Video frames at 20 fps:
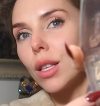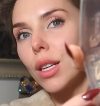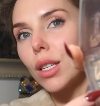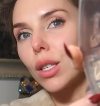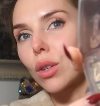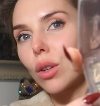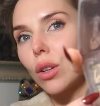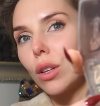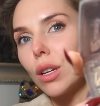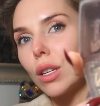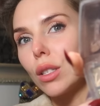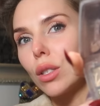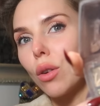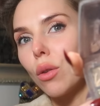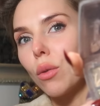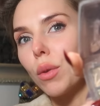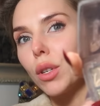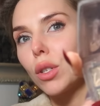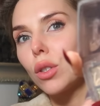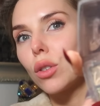This color is
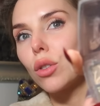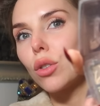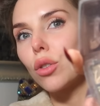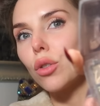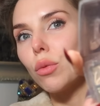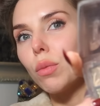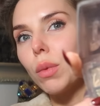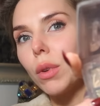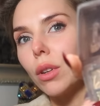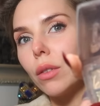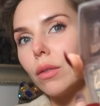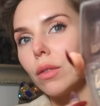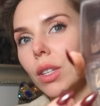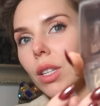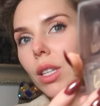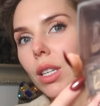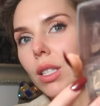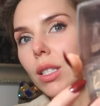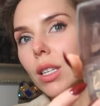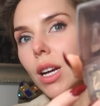always super lovely
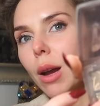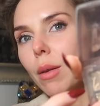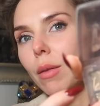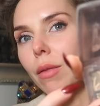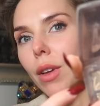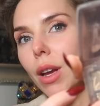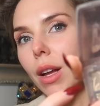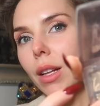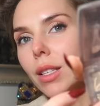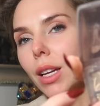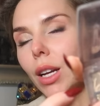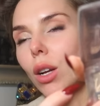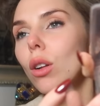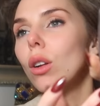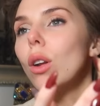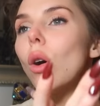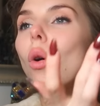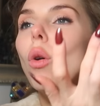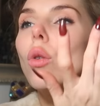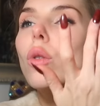this time of year. It's like
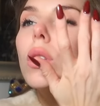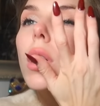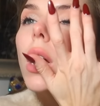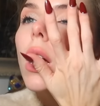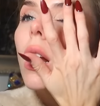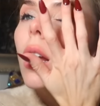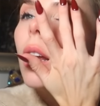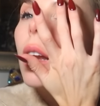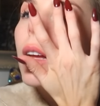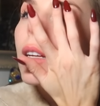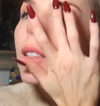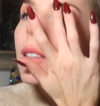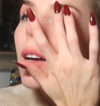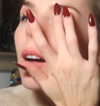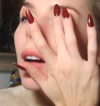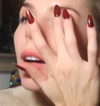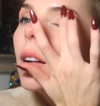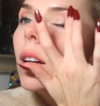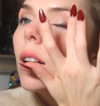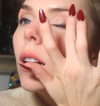gold
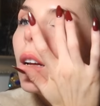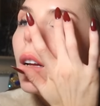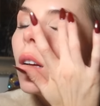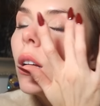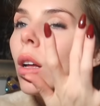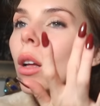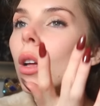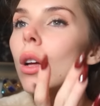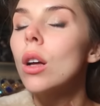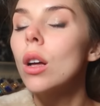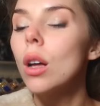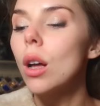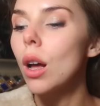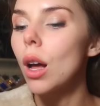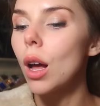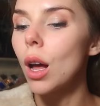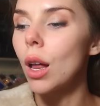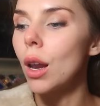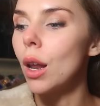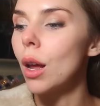glitter.
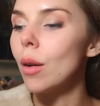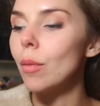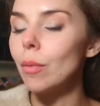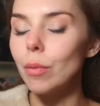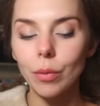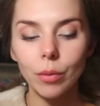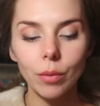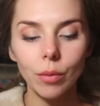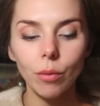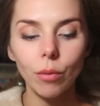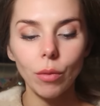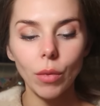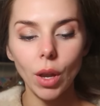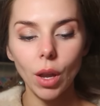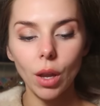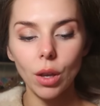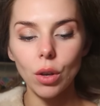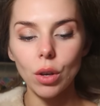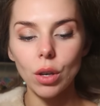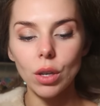And
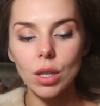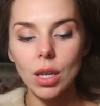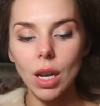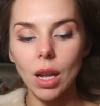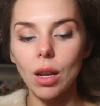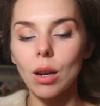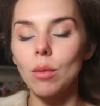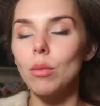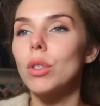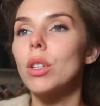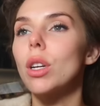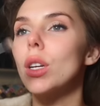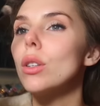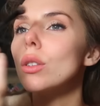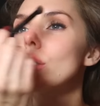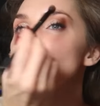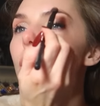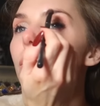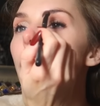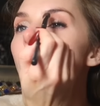you can tell how much I
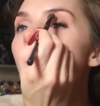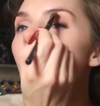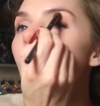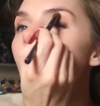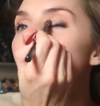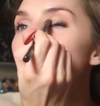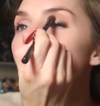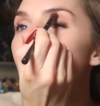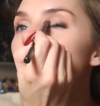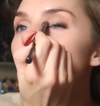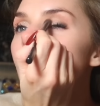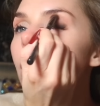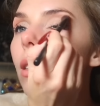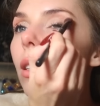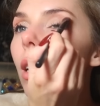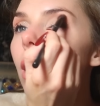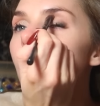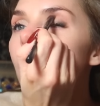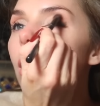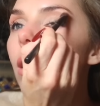use this palette because it's
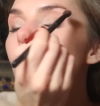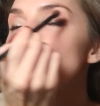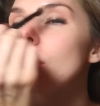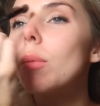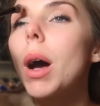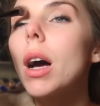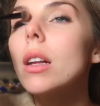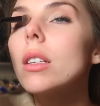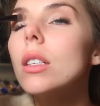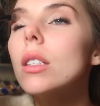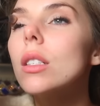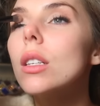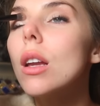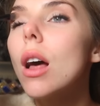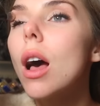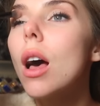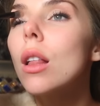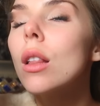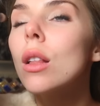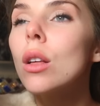like literally battered to
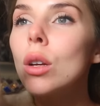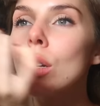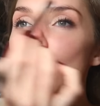death.